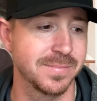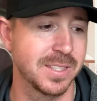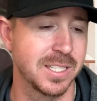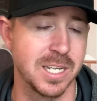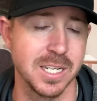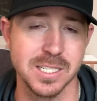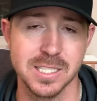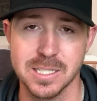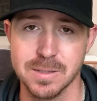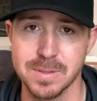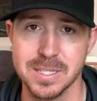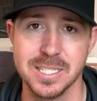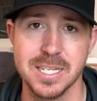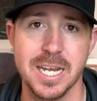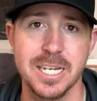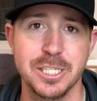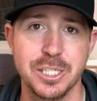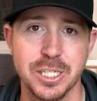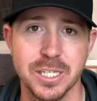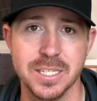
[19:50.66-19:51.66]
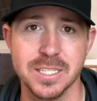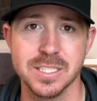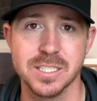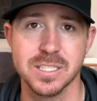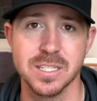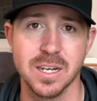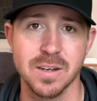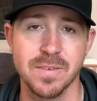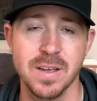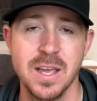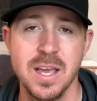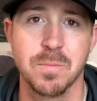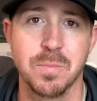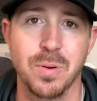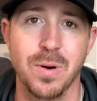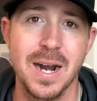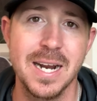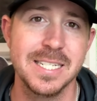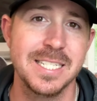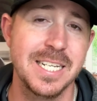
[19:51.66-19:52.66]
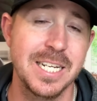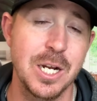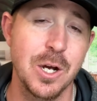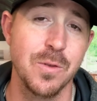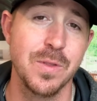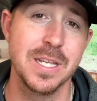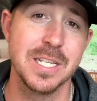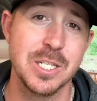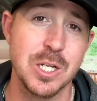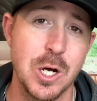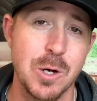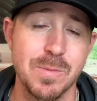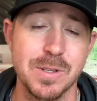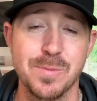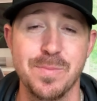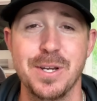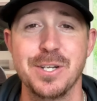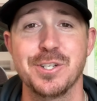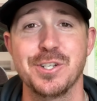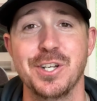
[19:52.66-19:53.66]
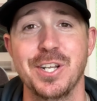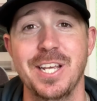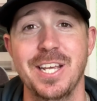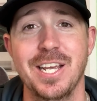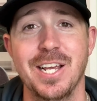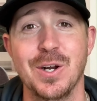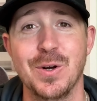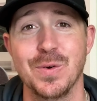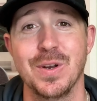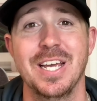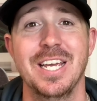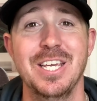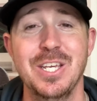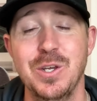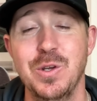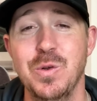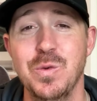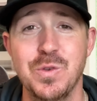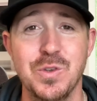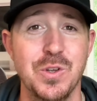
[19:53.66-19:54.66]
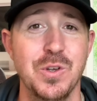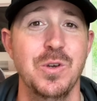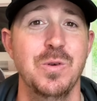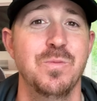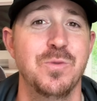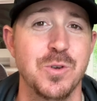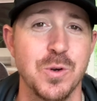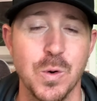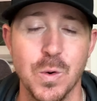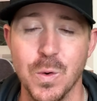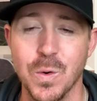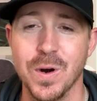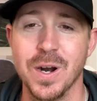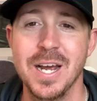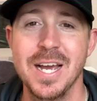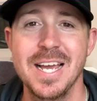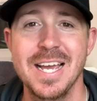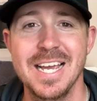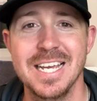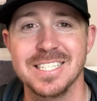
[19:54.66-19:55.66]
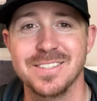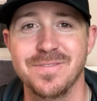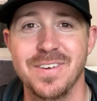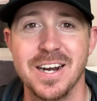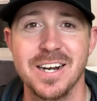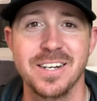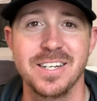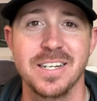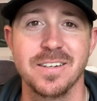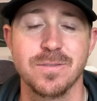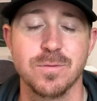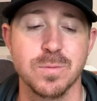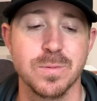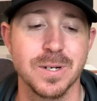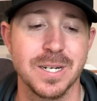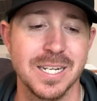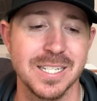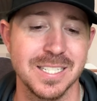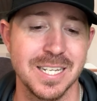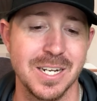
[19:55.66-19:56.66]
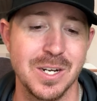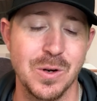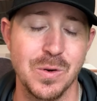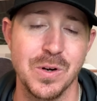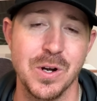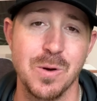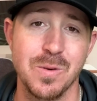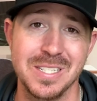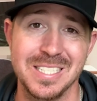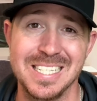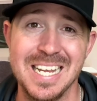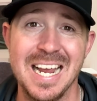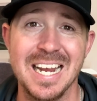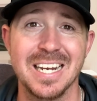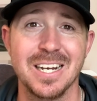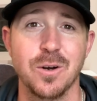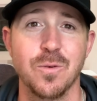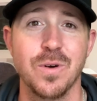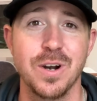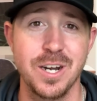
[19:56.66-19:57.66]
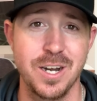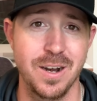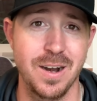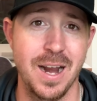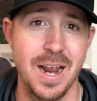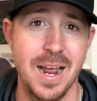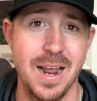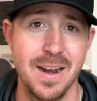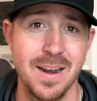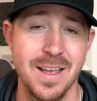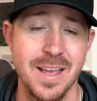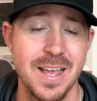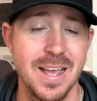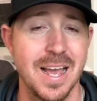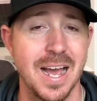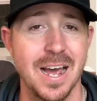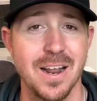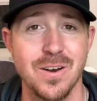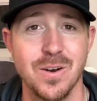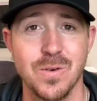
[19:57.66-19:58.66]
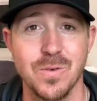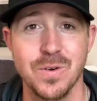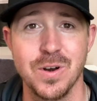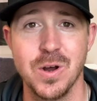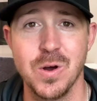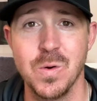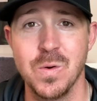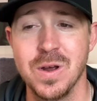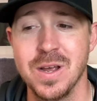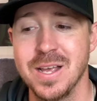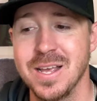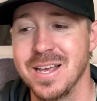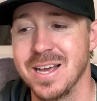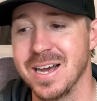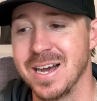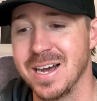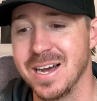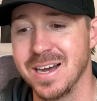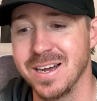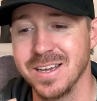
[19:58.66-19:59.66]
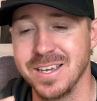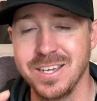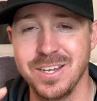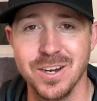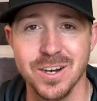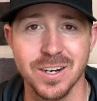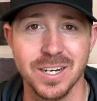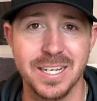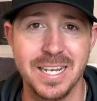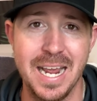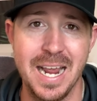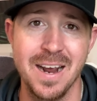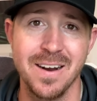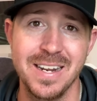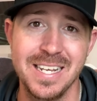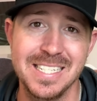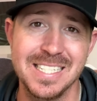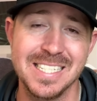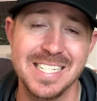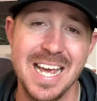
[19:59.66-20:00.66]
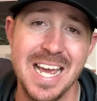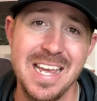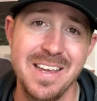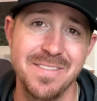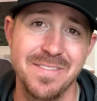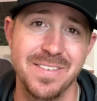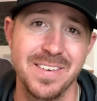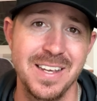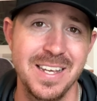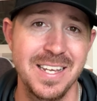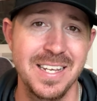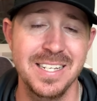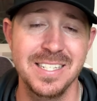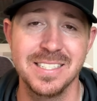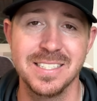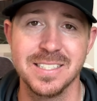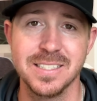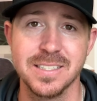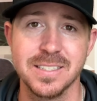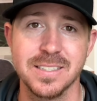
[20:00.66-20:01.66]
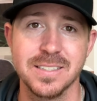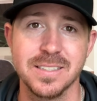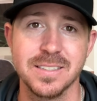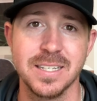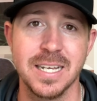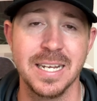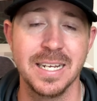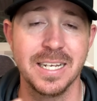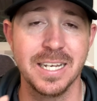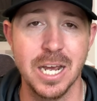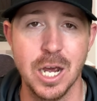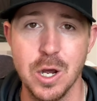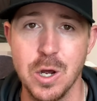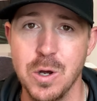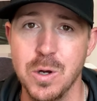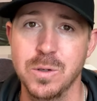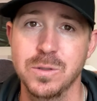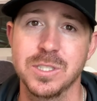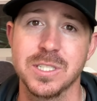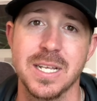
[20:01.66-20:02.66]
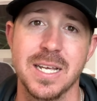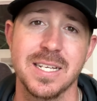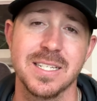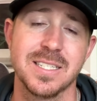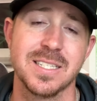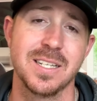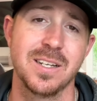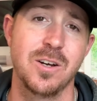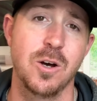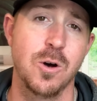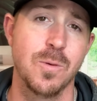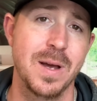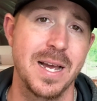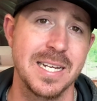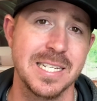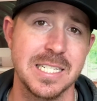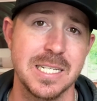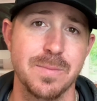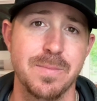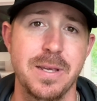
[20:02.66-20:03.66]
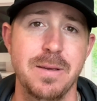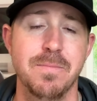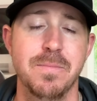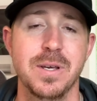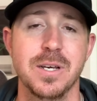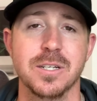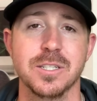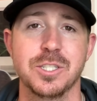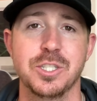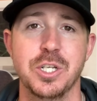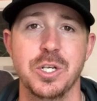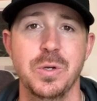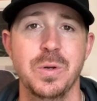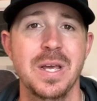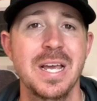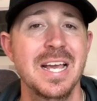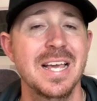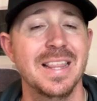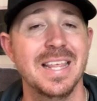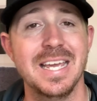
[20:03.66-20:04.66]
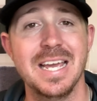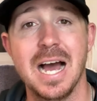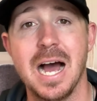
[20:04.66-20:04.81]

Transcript: customization and stuff. Pricing on this home, especially on a YouTube tour, is very difficult because I don't know exactly where you're at. I don't know uh, your county state fees and codes this home has to be built to, the